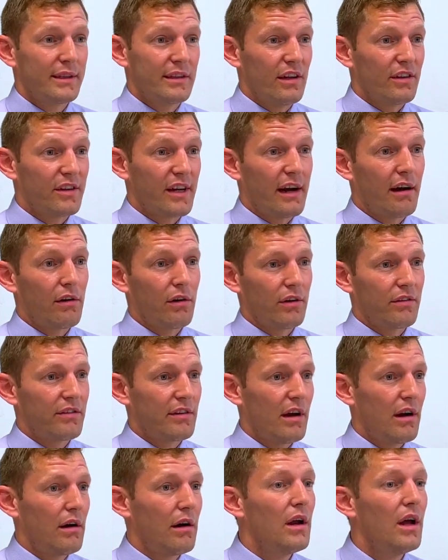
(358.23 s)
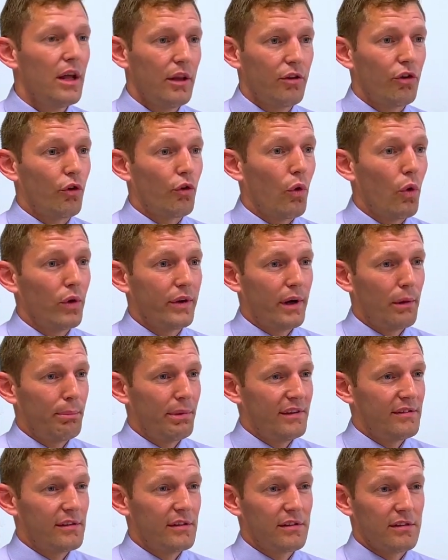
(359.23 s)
what their targets are, to grow their